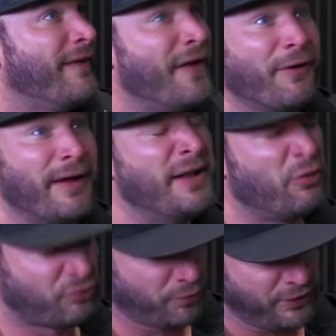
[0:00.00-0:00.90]
and it
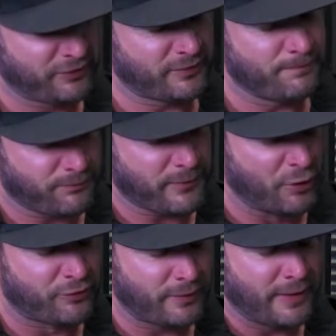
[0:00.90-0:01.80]
was really.
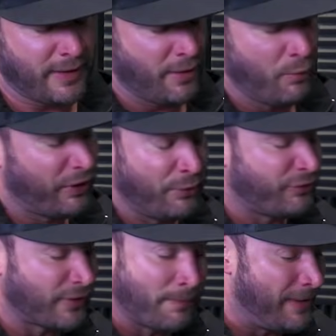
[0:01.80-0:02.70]
It
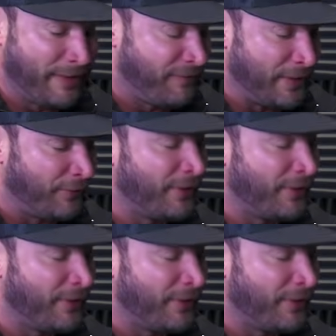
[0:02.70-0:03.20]
wasn't a big field.